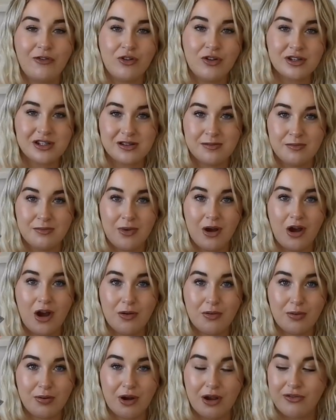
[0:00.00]
I've got some
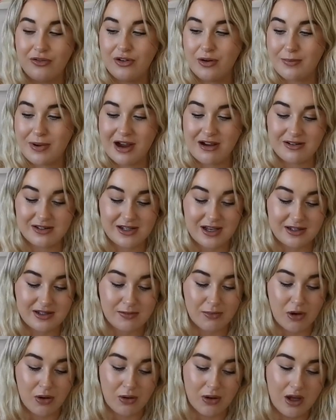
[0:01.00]
ibuprofen and
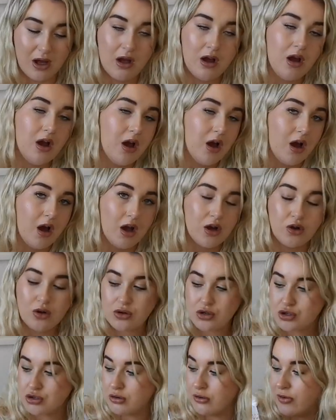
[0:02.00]
paracetamol.
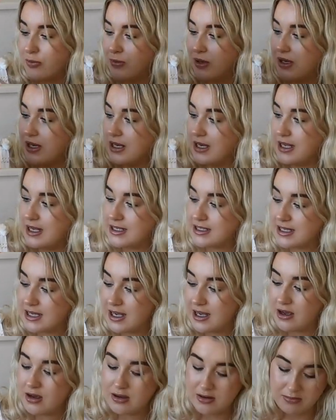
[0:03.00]
Not sure if I'm going to need
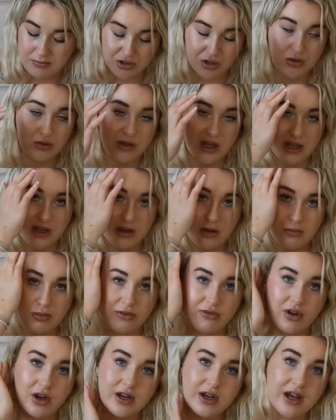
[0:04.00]
it. I'm sure they can
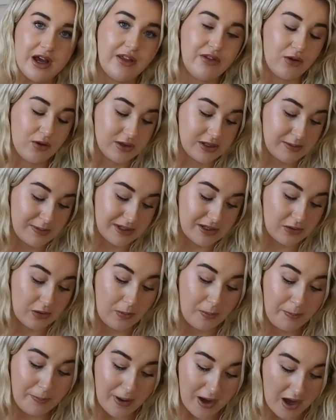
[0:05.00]
provide it at the hospital,
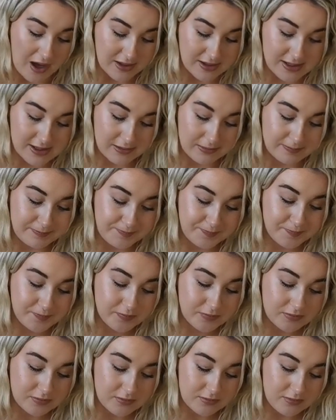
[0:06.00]
but
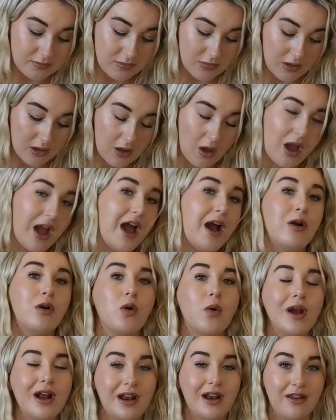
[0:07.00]
how
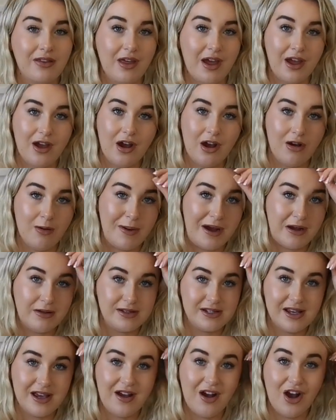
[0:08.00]
quickly they are
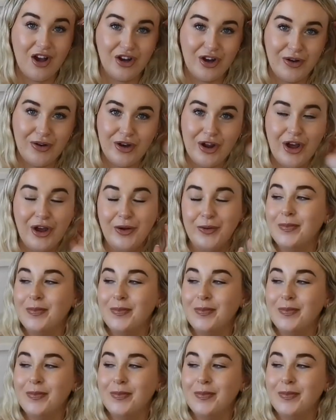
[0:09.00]
about it, I don't know.